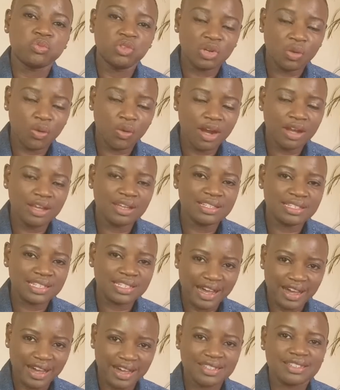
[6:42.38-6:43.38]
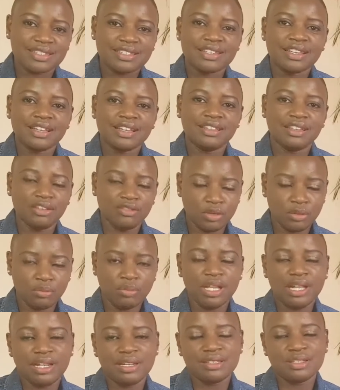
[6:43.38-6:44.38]
requires us, the
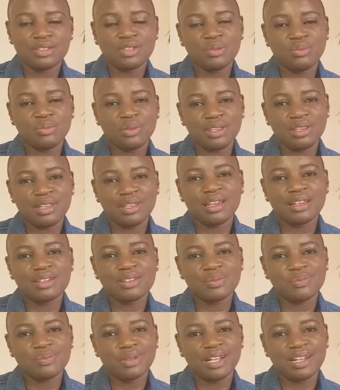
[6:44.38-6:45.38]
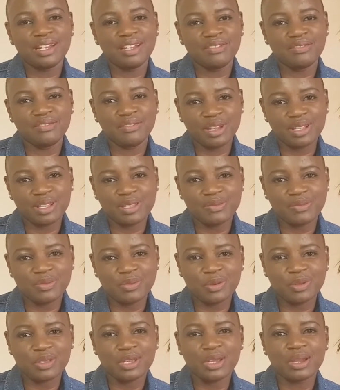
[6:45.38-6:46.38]
event planners, to be there to plan events
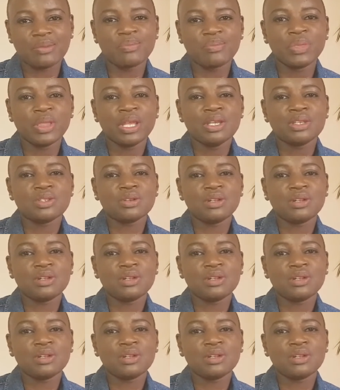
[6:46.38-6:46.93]
for them.